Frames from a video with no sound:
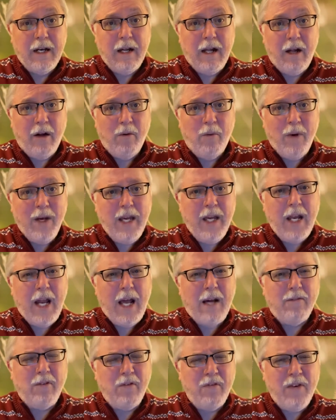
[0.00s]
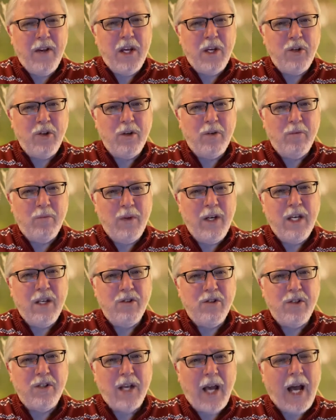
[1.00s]
we can have a vision.
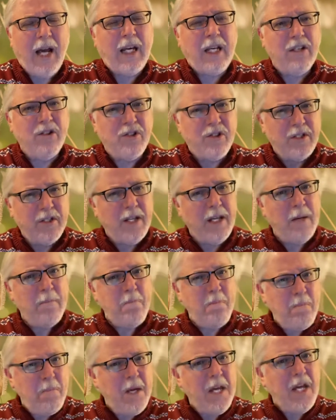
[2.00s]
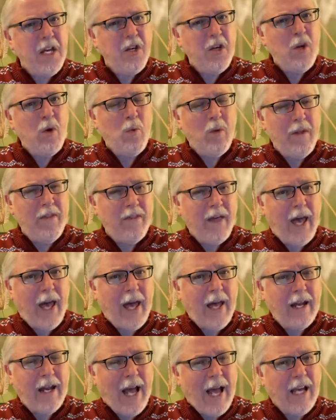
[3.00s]
I can see me doing
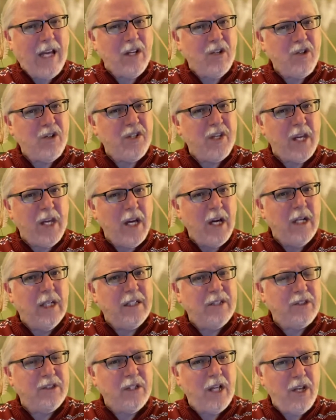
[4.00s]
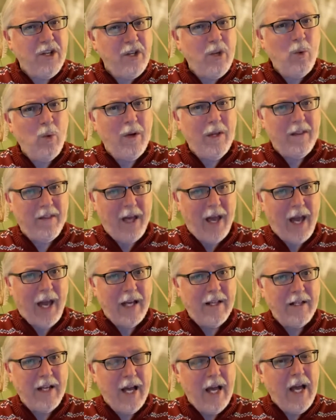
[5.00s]
that. I can see us doing
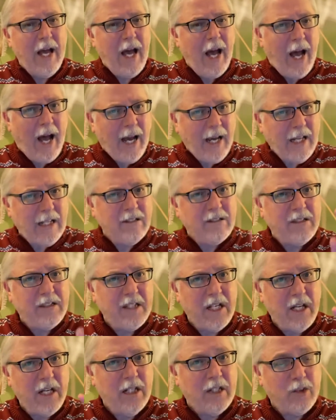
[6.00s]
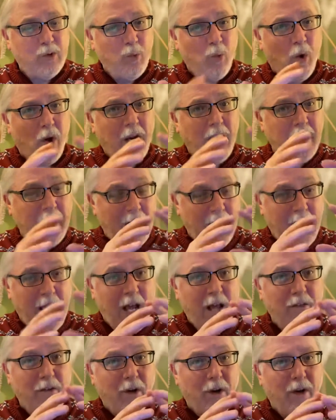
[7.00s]
that. I can see us working
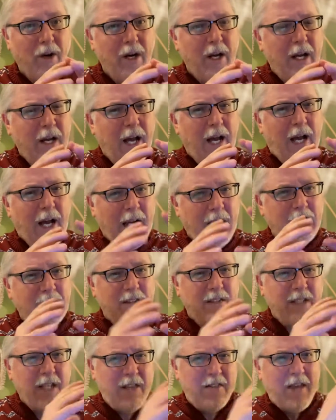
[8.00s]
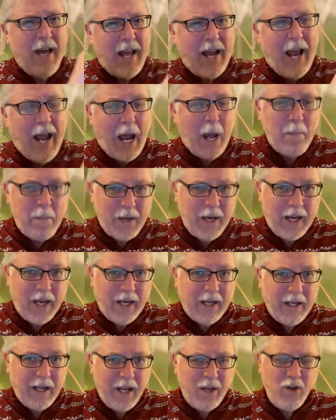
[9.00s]
together. I can see that
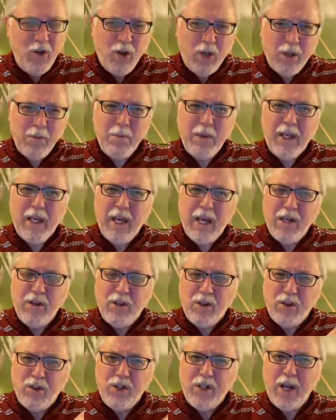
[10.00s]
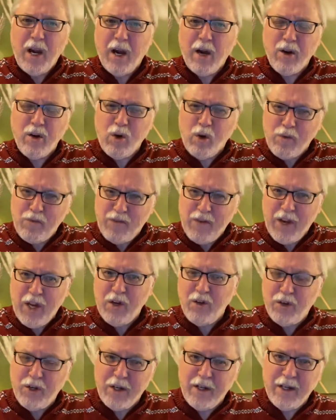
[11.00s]
happening. And you can begin to share your
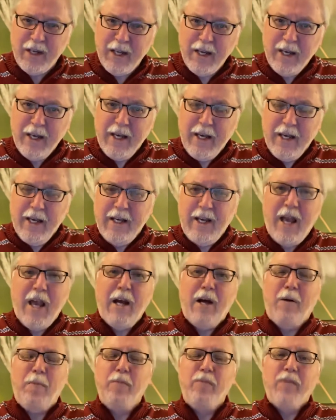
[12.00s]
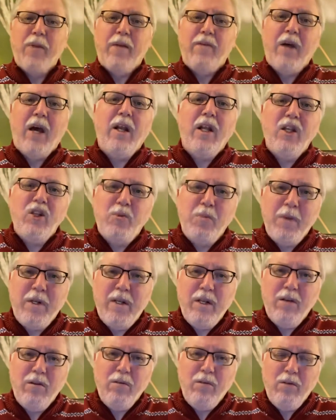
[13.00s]
vision. Now, that leads me
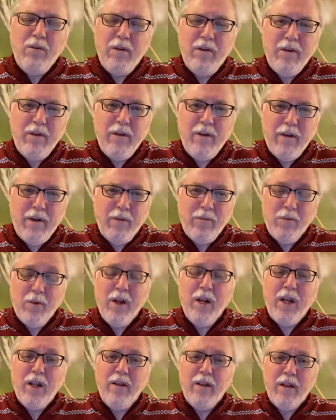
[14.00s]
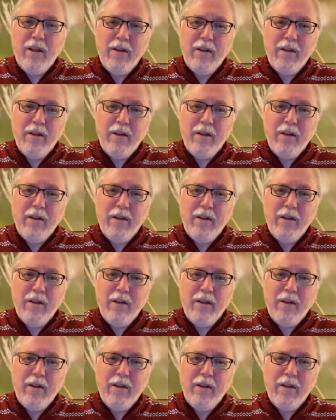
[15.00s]
to really,